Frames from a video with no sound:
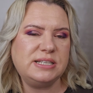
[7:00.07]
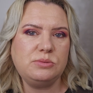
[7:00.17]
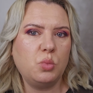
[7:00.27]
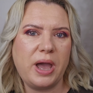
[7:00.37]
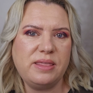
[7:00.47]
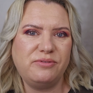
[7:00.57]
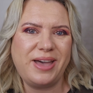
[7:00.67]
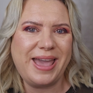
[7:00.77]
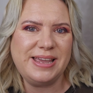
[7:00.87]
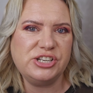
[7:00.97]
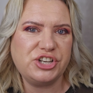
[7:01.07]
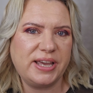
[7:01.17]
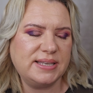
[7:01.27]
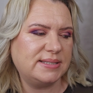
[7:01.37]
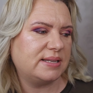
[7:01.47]
I didn't wear them for
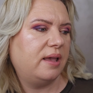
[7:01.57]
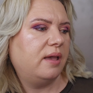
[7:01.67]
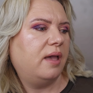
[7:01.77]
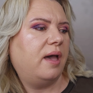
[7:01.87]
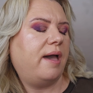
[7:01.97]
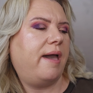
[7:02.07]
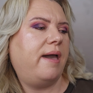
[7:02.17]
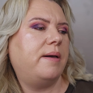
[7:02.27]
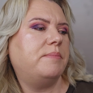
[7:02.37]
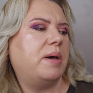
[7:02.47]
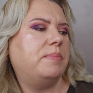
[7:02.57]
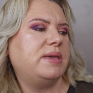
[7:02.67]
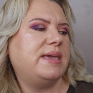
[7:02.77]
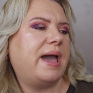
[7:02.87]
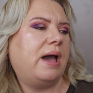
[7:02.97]
ages um,
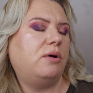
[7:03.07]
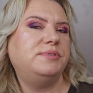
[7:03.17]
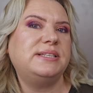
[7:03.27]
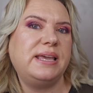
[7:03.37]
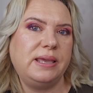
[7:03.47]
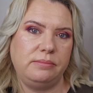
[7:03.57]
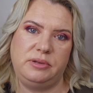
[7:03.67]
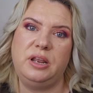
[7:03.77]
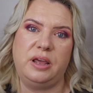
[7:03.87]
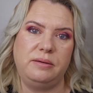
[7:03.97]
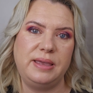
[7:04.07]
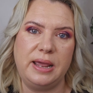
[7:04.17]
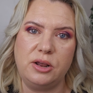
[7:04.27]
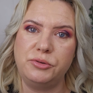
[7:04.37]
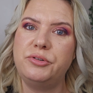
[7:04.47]
but yeah, obviously, you know,
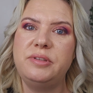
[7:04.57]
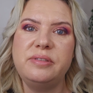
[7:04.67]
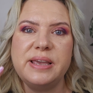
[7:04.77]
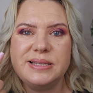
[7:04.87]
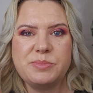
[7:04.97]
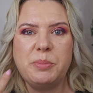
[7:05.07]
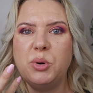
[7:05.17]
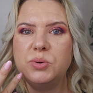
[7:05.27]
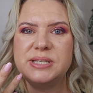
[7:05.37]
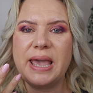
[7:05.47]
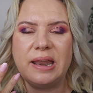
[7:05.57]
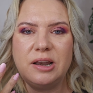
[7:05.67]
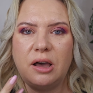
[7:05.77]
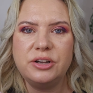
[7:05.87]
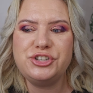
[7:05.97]
getting older and things, my pores are
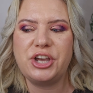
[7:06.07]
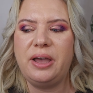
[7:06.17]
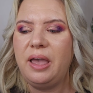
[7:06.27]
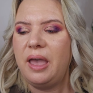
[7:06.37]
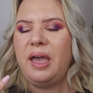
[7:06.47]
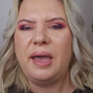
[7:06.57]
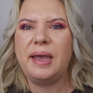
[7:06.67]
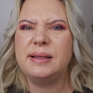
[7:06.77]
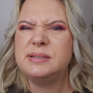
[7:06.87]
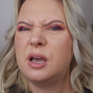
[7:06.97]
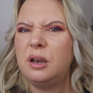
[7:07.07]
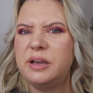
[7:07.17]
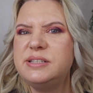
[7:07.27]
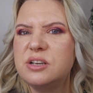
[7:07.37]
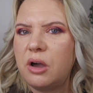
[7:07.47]
getting larger and I
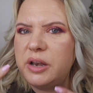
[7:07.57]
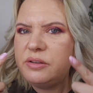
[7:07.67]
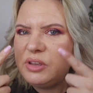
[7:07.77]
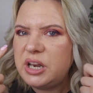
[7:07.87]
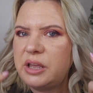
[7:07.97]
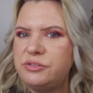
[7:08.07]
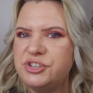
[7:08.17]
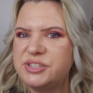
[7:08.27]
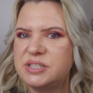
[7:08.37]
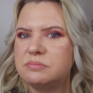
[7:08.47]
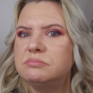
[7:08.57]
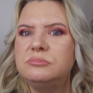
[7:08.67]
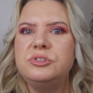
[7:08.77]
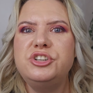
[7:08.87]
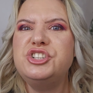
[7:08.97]
like to kind of, you know, just
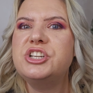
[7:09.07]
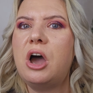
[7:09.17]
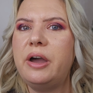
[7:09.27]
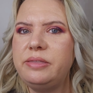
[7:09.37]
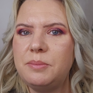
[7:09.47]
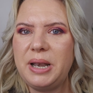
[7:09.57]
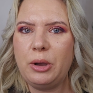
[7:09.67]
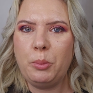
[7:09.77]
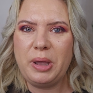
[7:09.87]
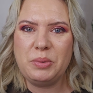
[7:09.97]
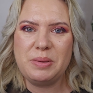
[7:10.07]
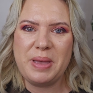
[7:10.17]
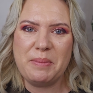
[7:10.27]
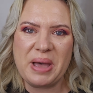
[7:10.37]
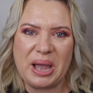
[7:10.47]
just hide them a little bit with a
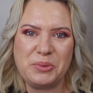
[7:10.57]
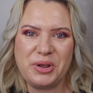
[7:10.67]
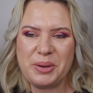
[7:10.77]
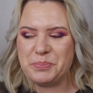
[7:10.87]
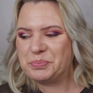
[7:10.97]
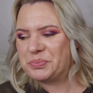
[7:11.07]
bit of powder.